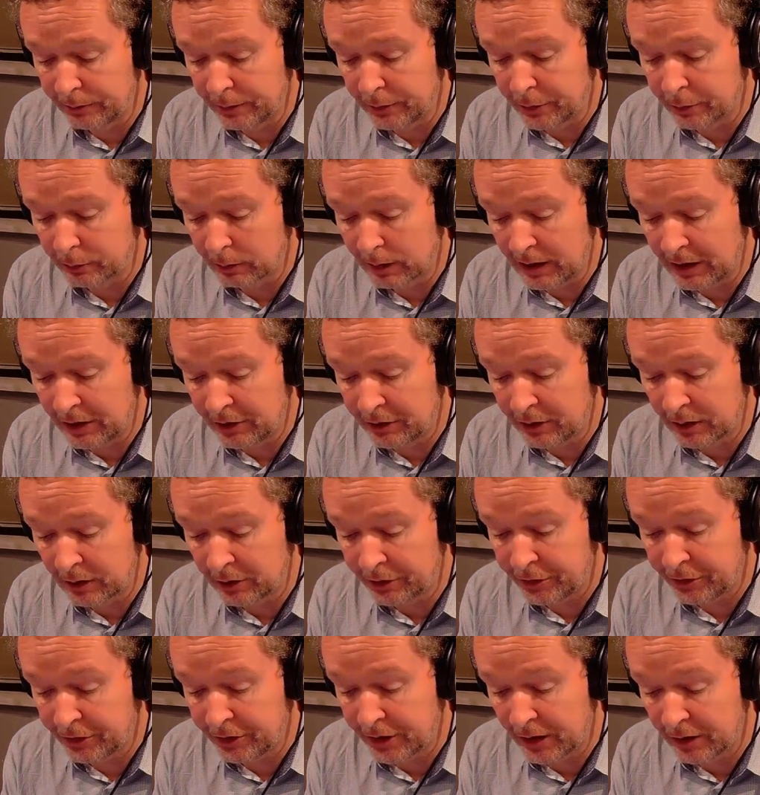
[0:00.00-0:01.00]
of Israeli
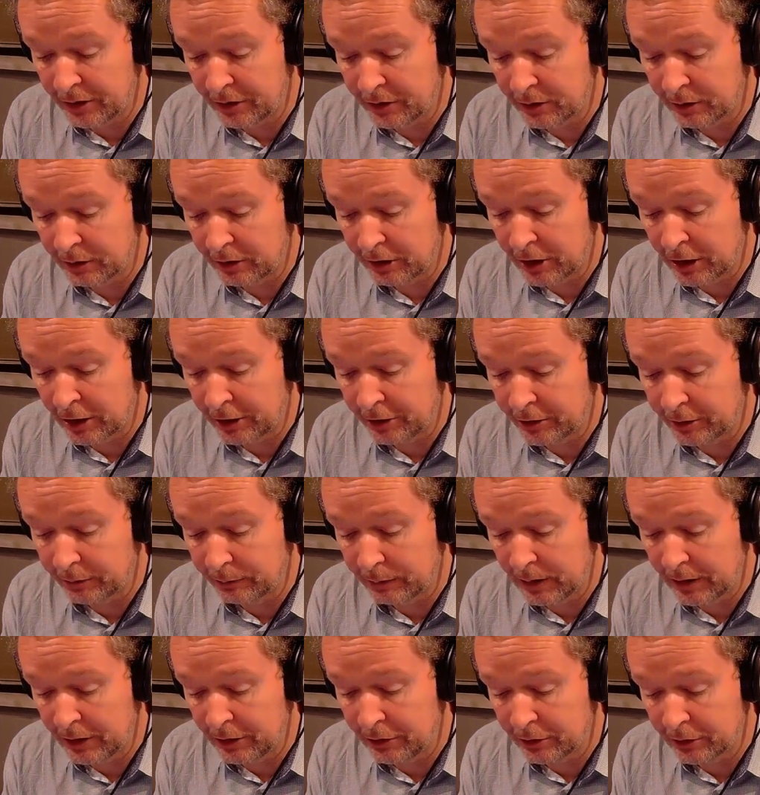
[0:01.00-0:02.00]

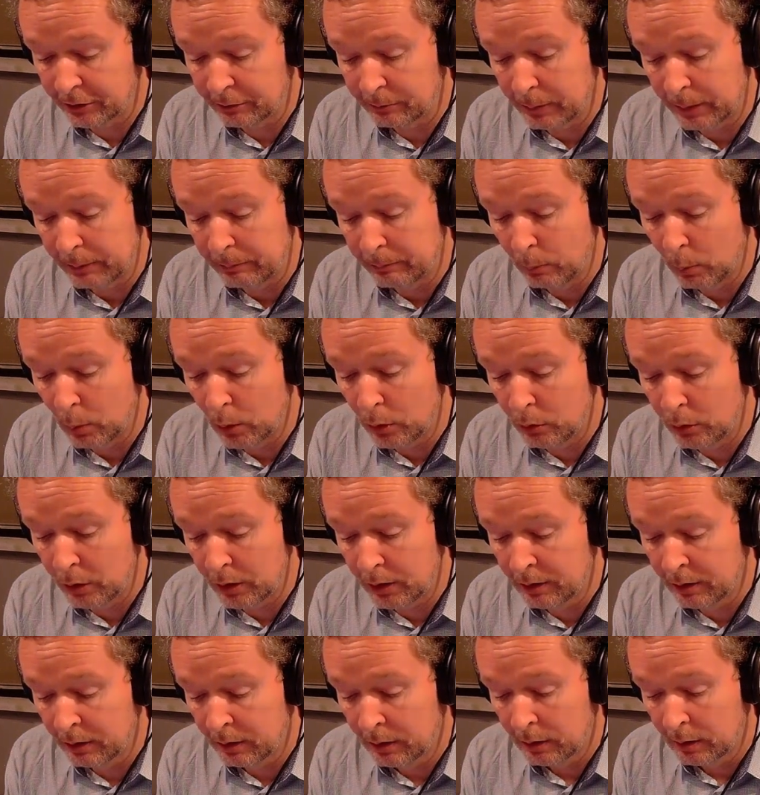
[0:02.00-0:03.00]
civilians have been
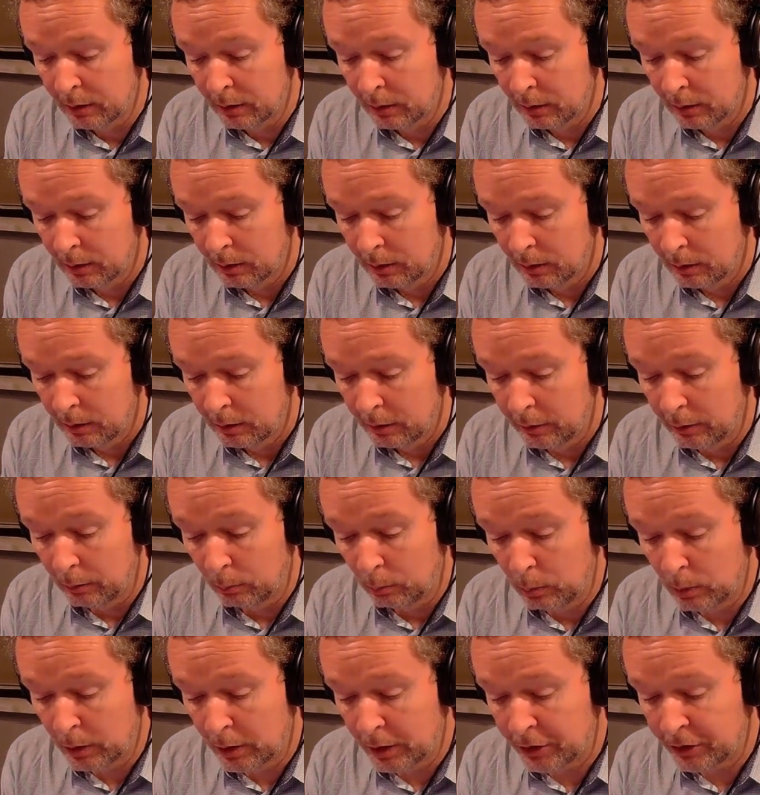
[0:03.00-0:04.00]
wounded. The
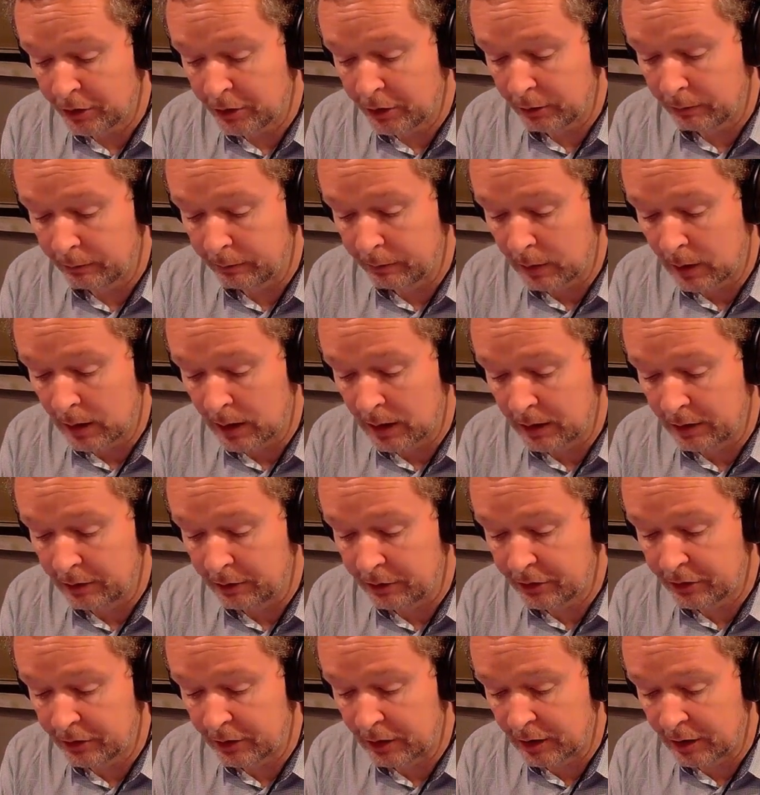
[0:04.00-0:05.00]
worst
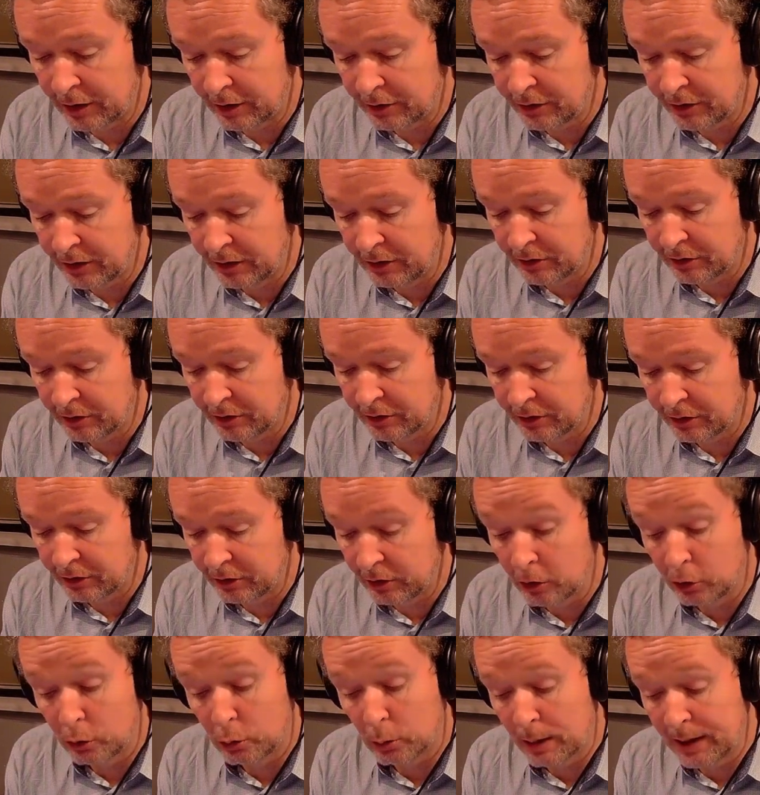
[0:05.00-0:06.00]
violence since
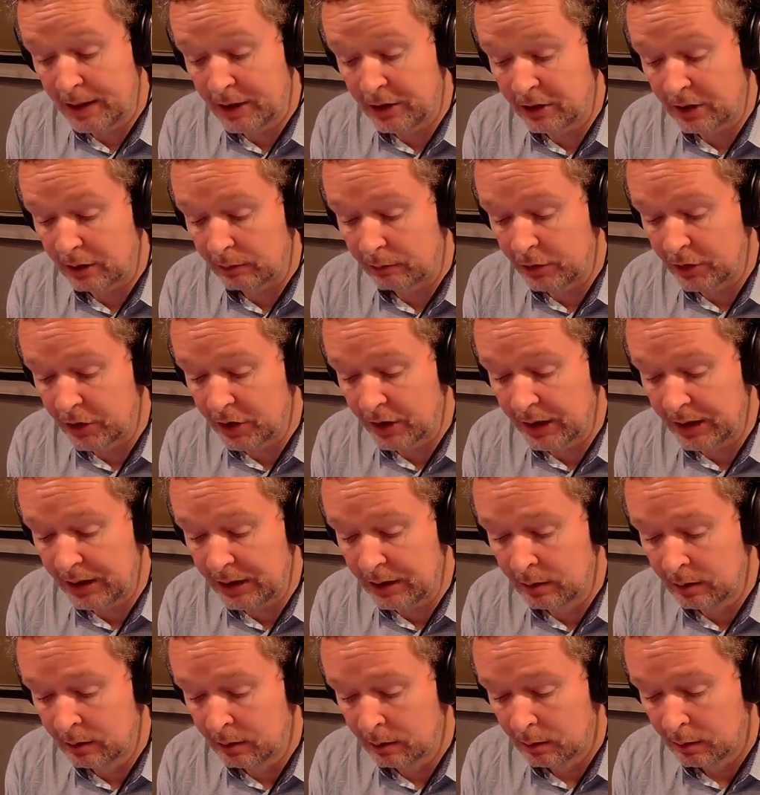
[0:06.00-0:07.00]

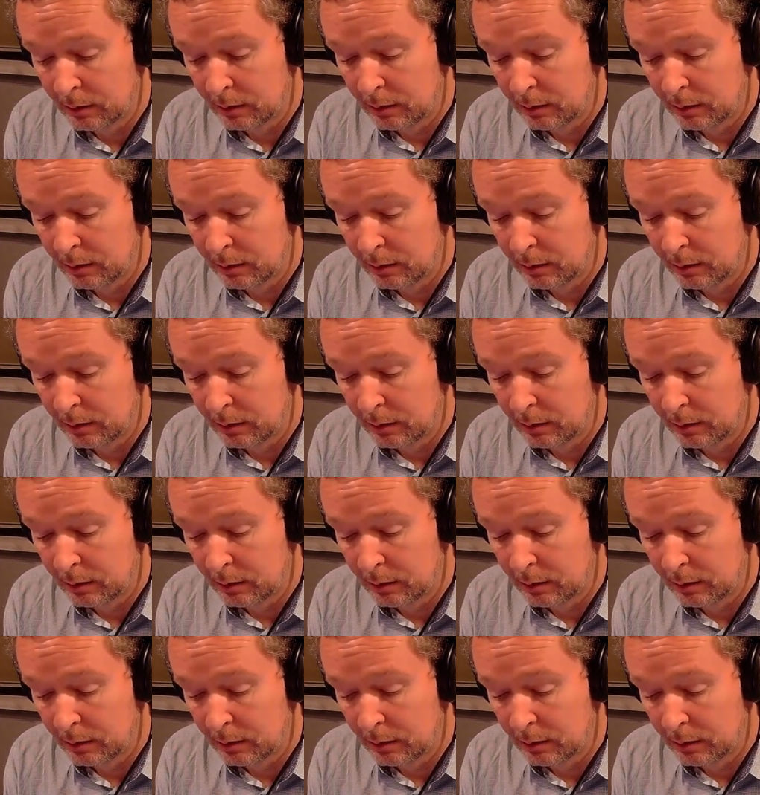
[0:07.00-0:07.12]
2017.